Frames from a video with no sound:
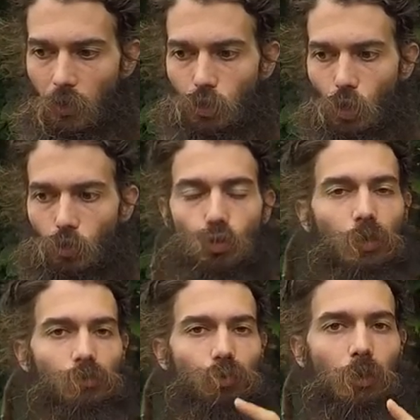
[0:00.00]
You know, you
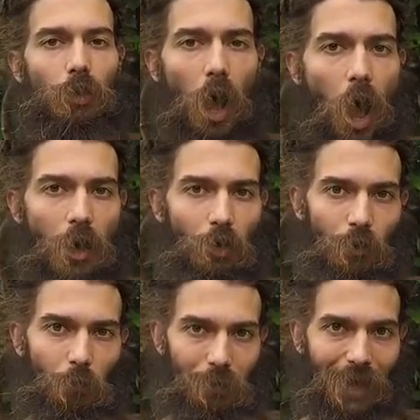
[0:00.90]
can rely
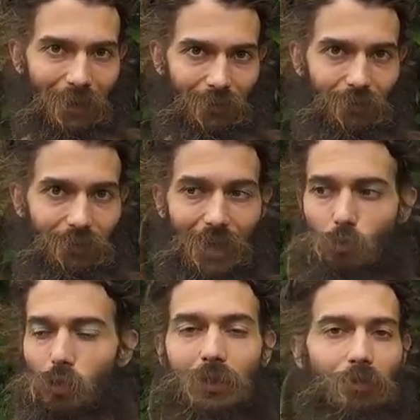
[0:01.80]
on the bananas. They
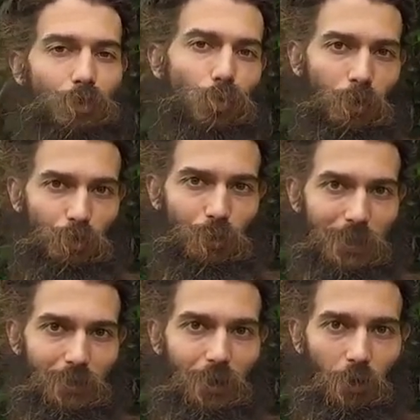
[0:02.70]
will give you what you
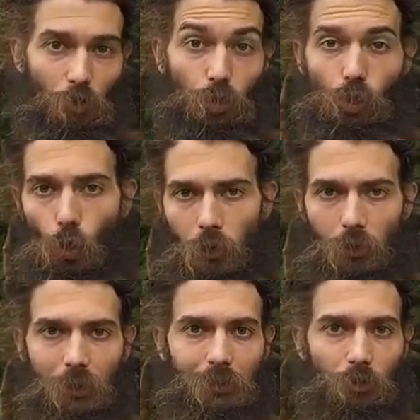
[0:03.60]
need. They are
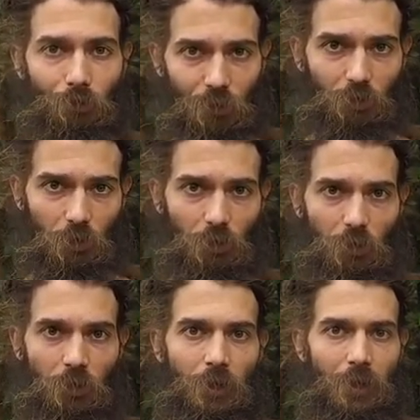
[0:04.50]
calorically sufficient
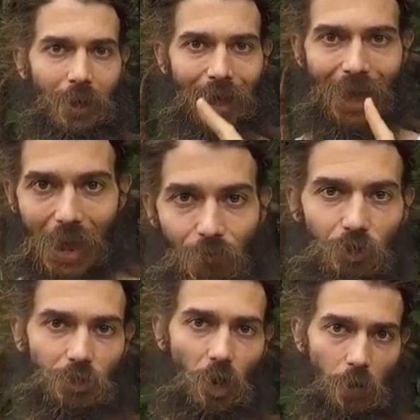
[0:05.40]

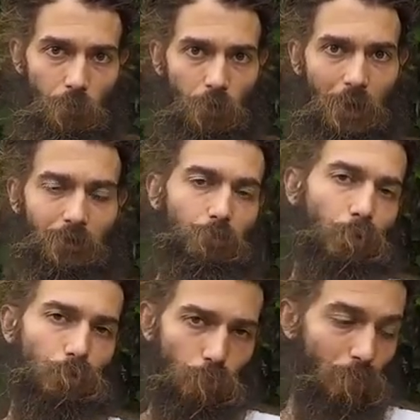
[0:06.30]
every time, as
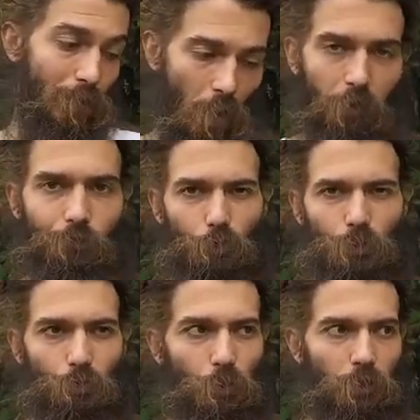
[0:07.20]
opposed to many other
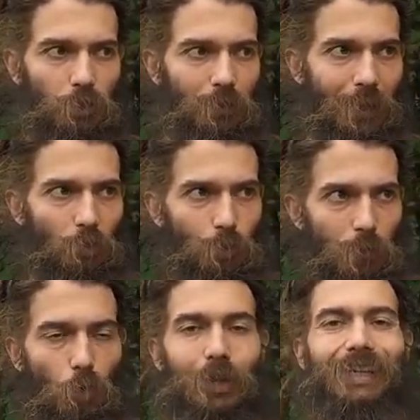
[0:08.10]
fruits which tend to be
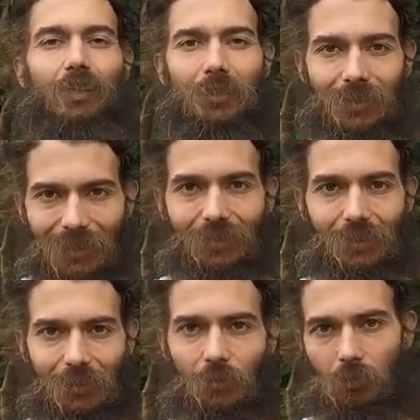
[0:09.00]
more
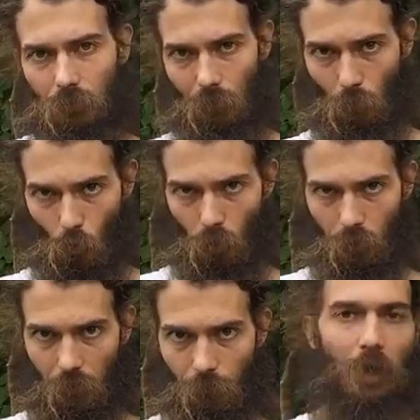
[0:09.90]
inconsistent in terms of their
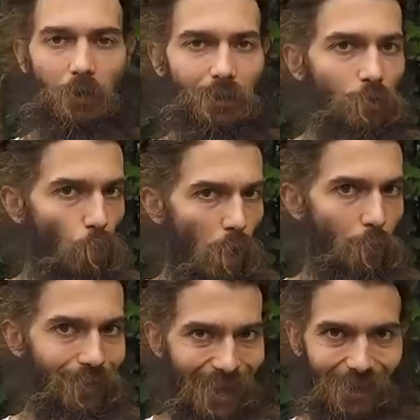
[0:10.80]
quality. And this is why
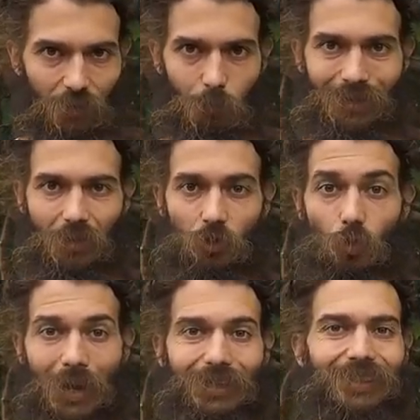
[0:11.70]
bananas make a
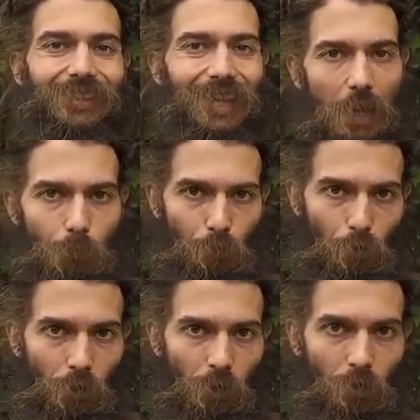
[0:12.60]
great
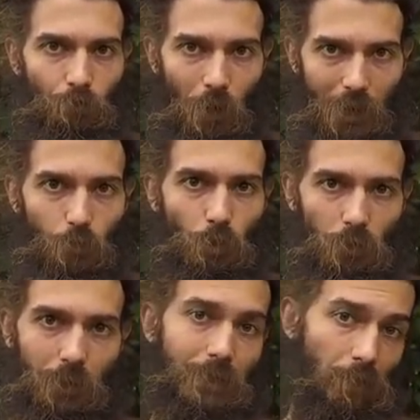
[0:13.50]
staple for
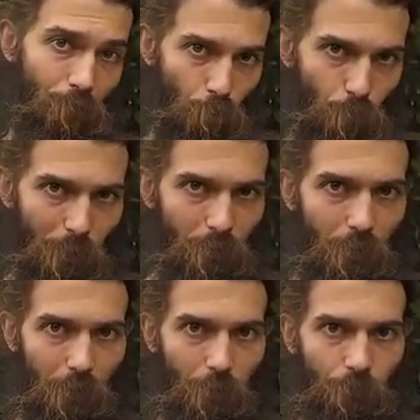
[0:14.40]
anyone eating a fruit-based
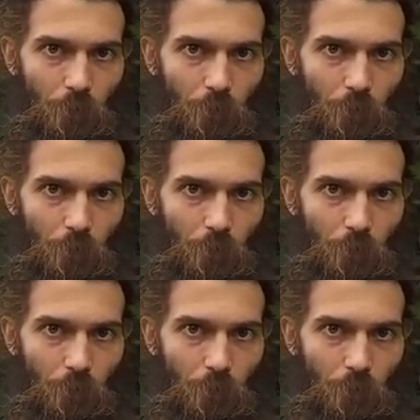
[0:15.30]
diet.